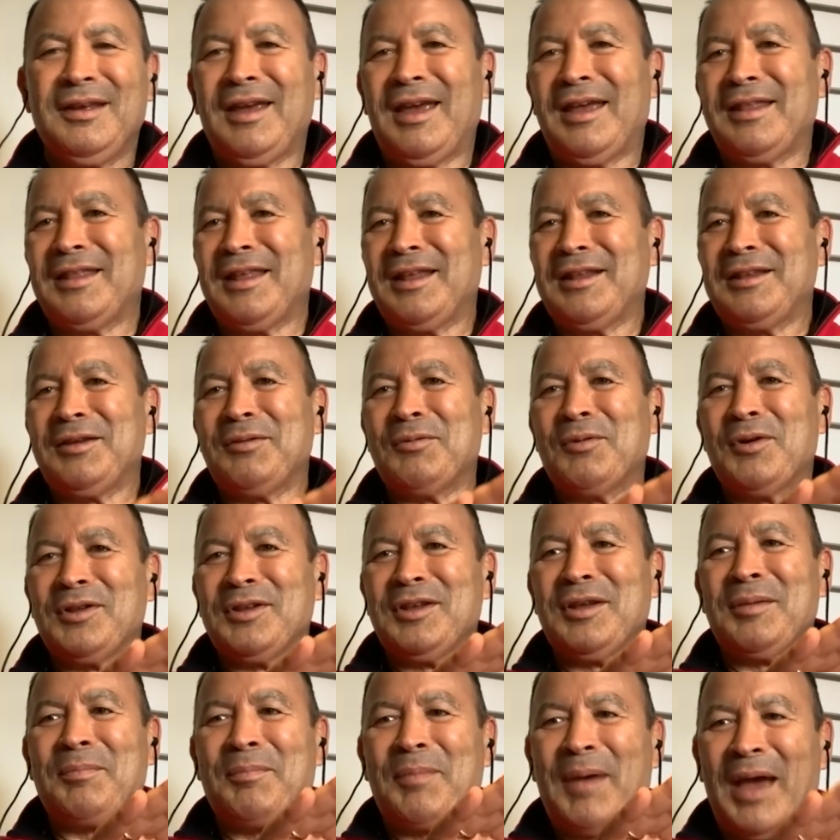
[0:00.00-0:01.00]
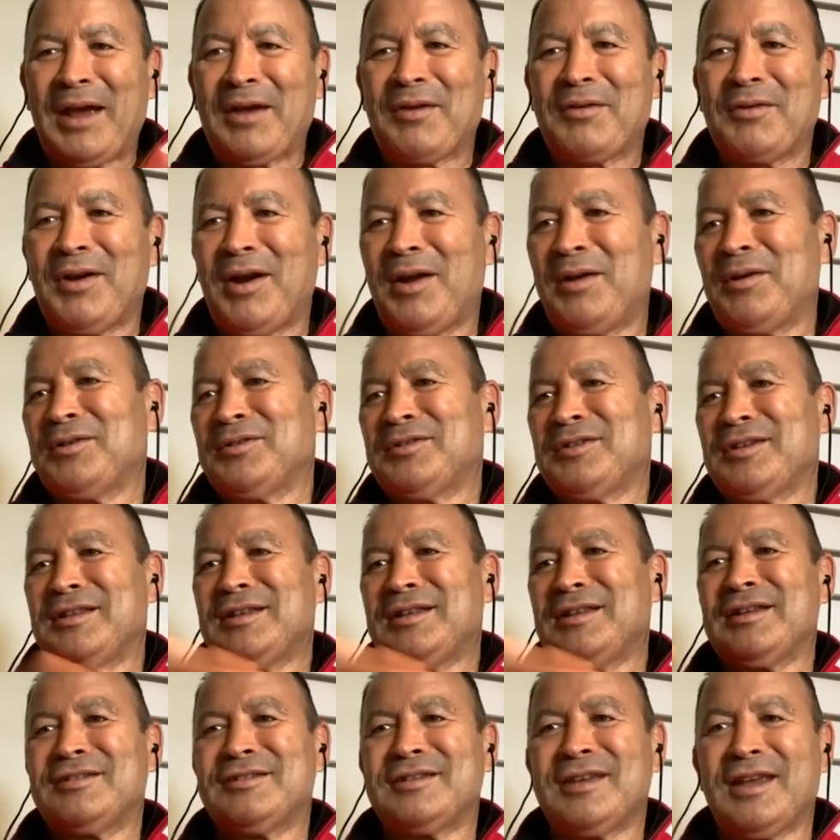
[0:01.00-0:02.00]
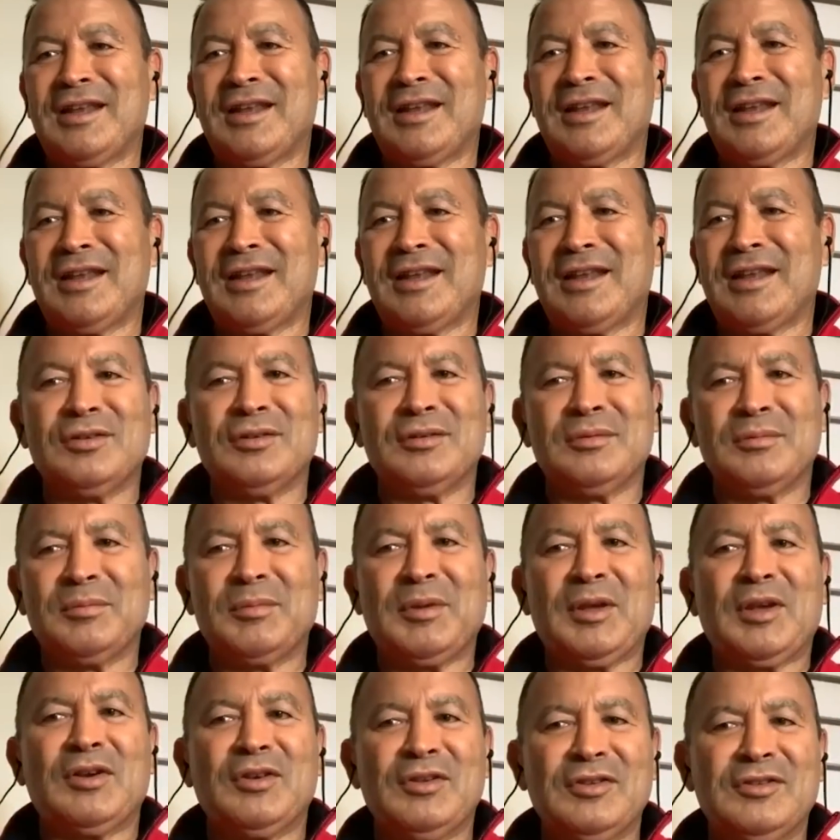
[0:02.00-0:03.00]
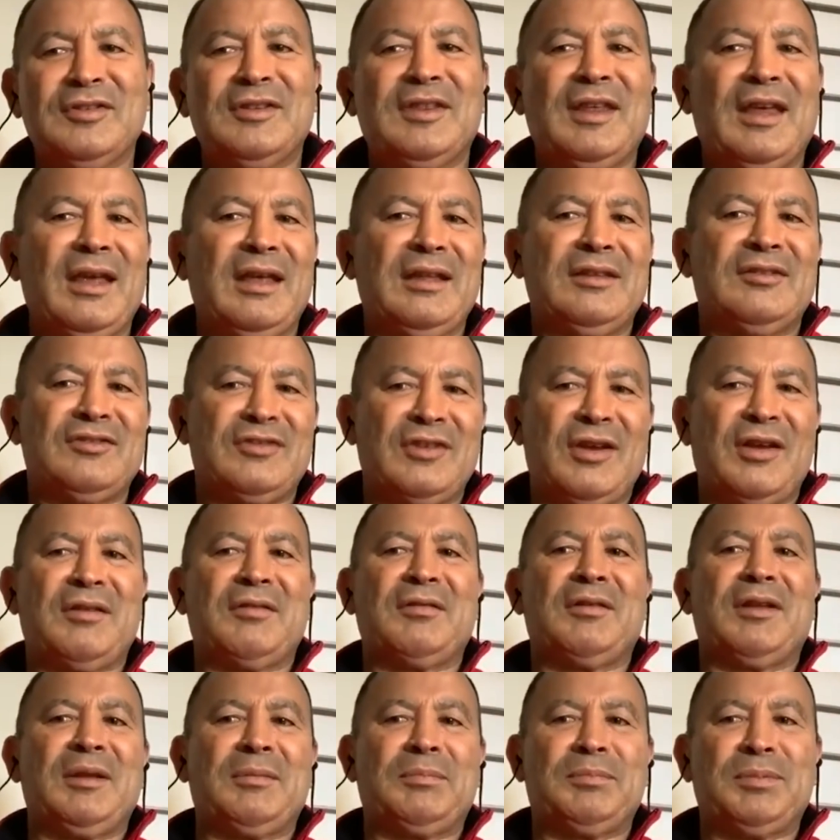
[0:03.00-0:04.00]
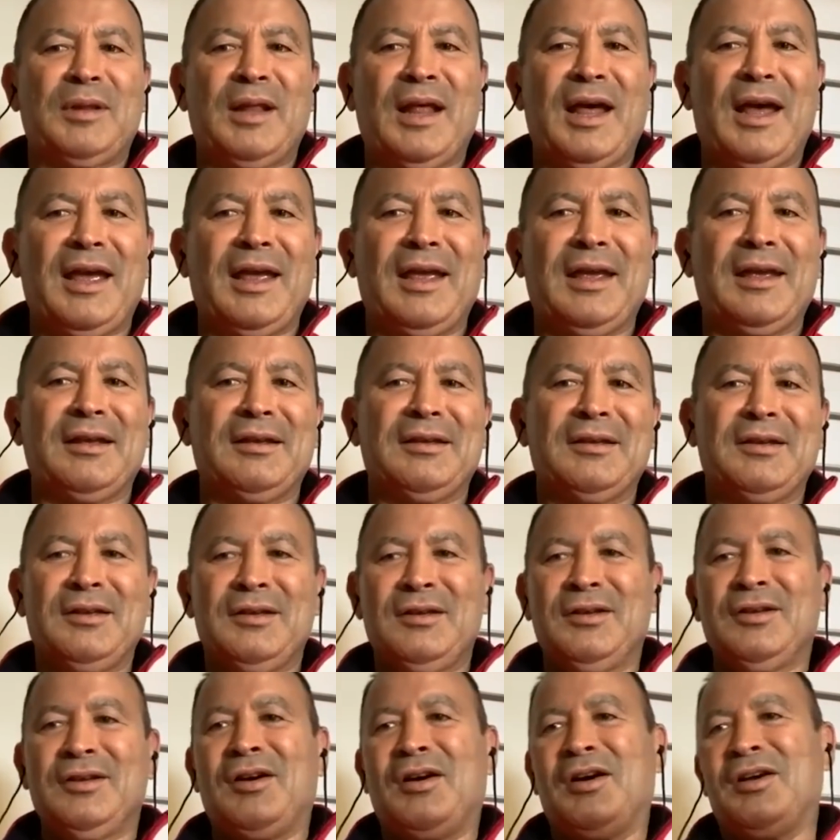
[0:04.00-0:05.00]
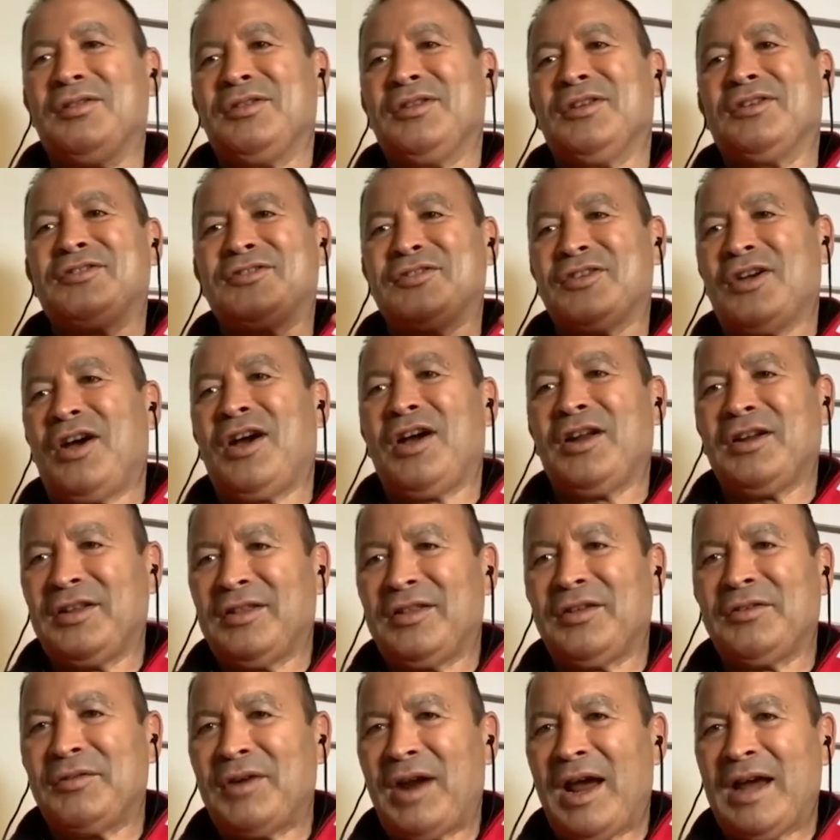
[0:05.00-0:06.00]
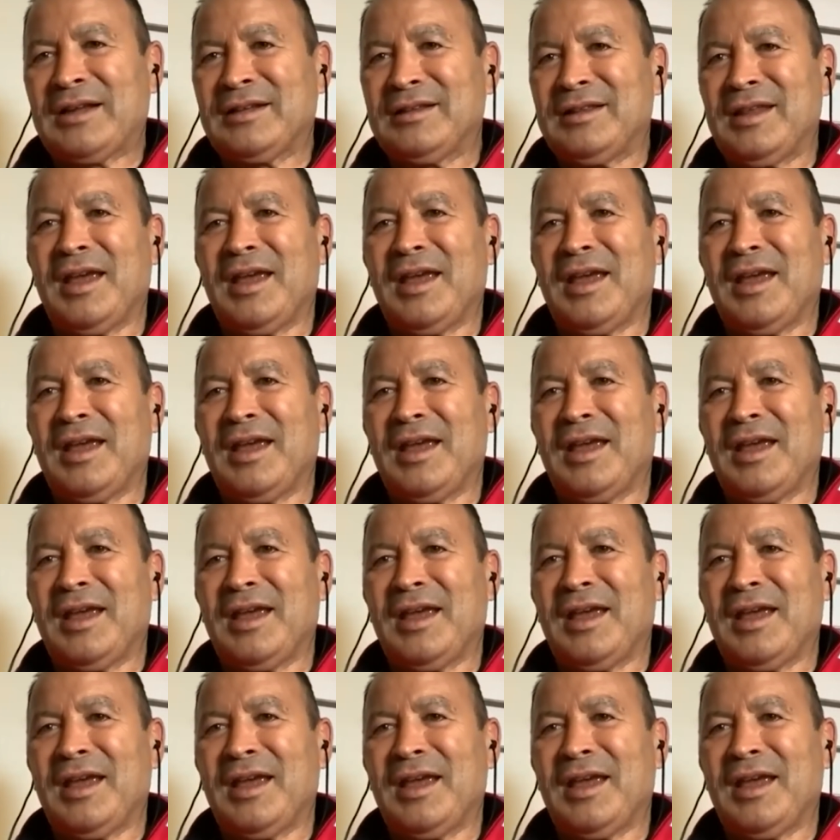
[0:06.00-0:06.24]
And then you want your back rowers and your centres because they're generally playing on the side of the ruck.